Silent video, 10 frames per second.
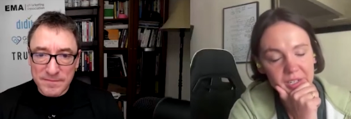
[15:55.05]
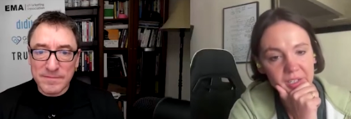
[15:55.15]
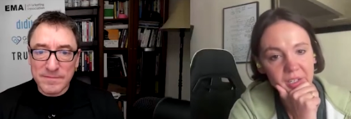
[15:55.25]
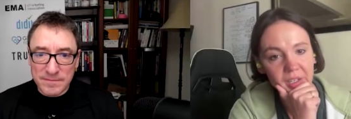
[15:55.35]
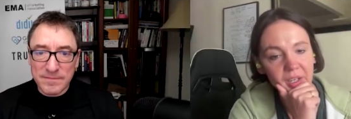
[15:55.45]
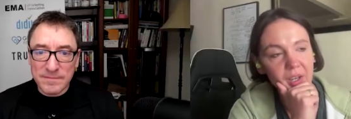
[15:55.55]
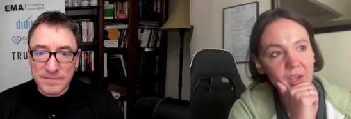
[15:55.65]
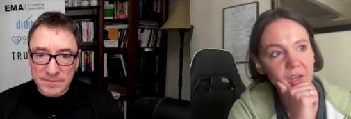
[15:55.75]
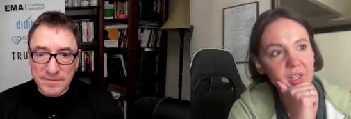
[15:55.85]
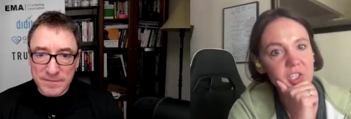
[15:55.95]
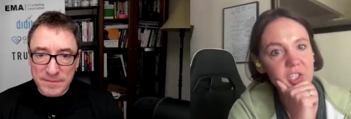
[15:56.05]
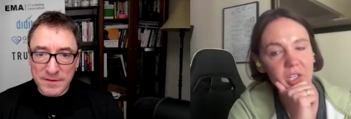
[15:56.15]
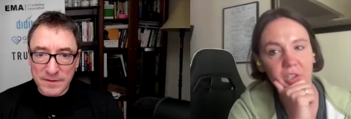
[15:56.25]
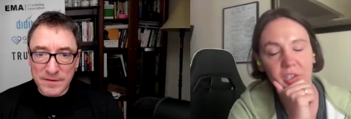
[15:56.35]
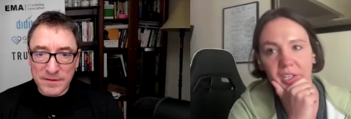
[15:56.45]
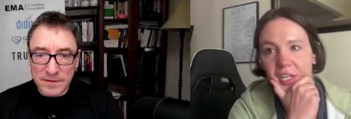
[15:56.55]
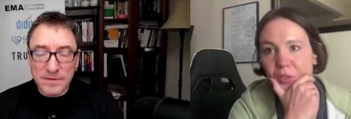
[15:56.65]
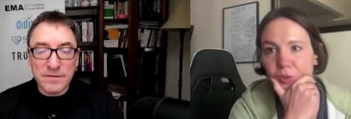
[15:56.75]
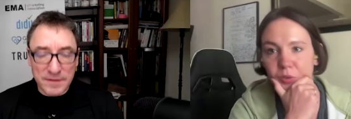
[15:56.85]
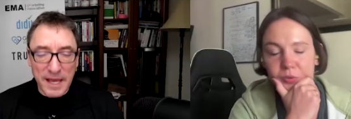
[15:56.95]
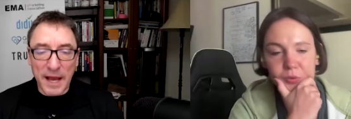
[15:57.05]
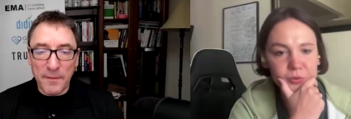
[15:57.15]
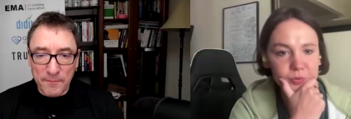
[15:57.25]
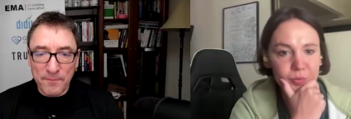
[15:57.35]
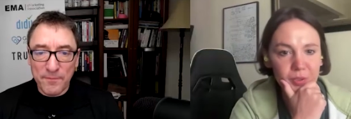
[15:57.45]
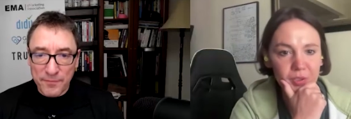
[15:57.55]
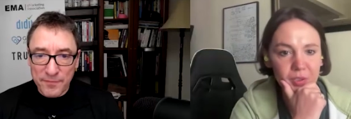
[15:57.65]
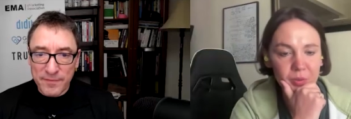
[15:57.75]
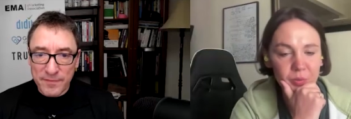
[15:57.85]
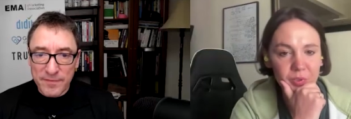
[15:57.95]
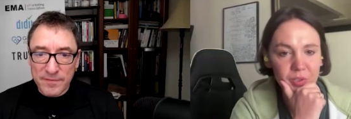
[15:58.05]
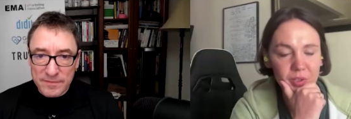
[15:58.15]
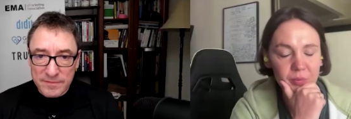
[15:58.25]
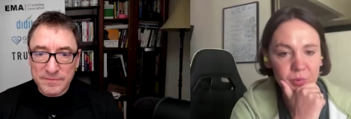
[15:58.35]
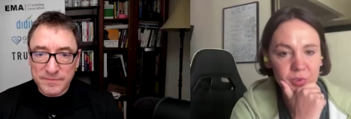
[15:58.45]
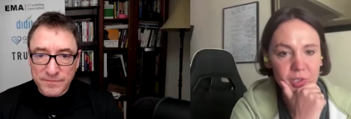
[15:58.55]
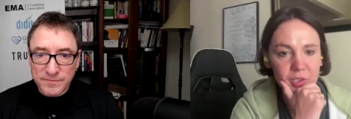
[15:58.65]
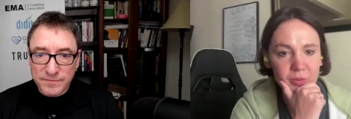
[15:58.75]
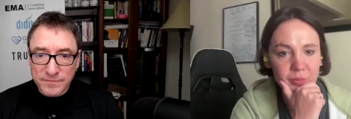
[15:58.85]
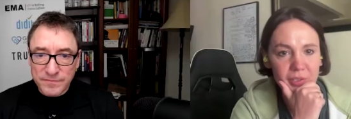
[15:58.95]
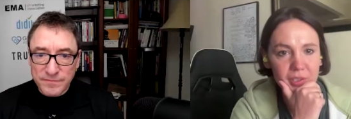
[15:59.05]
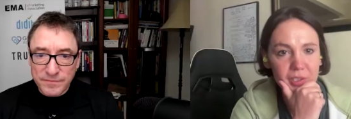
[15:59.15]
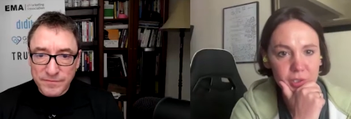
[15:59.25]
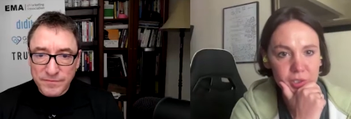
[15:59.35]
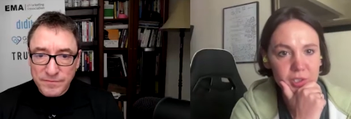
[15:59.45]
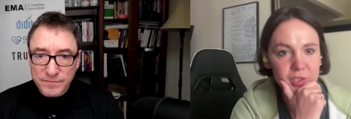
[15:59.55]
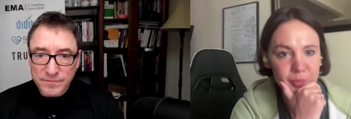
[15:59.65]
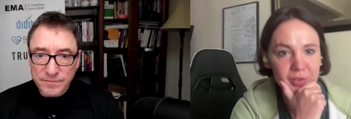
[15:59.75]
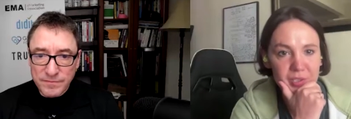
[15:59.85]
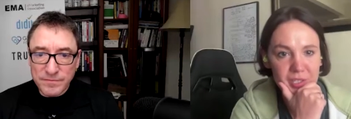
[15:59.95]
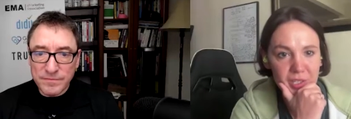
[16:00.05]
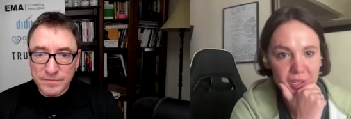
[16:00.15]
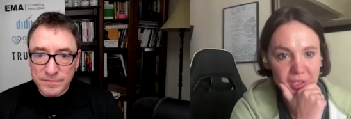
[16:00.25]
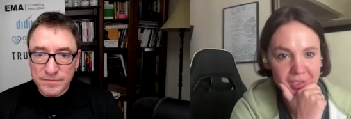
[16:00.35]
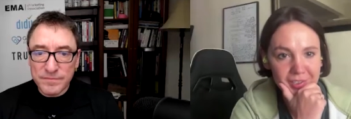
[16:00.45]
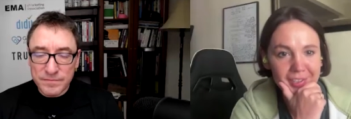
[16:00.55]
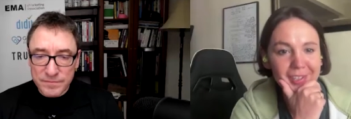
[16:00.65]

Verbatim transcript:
Speaker 1: tech uh, generally. I don't know yeah. if you're familiar with um, with Dr. Mike. He talks about this a lot.